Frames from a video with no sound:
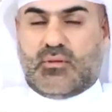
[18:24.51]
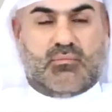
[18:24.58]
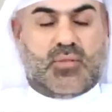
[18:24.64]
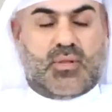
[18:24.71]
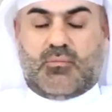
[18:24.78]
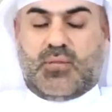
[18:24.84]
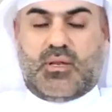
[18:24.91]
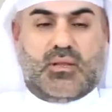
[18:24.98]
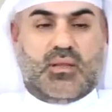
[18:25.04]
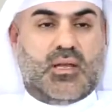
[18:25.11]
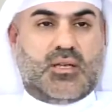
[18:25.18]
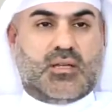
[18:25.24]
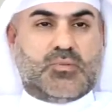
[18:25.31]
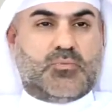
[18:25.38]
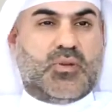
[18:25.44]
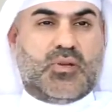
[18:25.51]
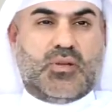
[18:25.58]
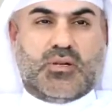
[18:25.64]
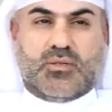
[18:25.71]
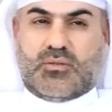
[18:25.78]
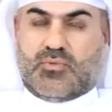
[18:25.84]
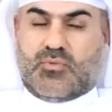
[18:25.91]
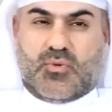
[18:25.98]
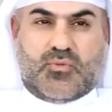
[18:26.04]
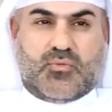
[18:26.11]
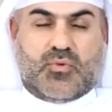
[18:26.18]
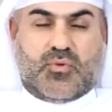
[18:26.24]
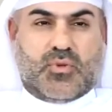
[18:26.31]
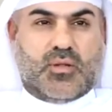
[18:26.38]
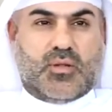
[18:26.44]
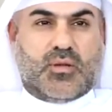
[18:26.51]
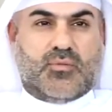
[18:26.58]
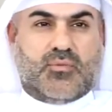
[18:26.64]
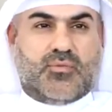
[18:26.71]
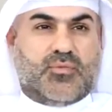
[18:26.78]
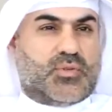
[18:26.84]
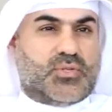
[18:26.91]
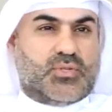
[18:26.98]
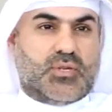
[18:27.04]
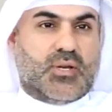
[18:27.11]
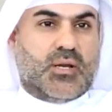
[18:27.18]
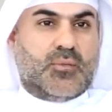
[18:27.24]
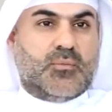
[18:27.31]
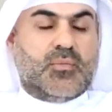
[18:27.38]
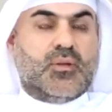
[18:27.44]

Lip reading: I mean, they experience it for the first time.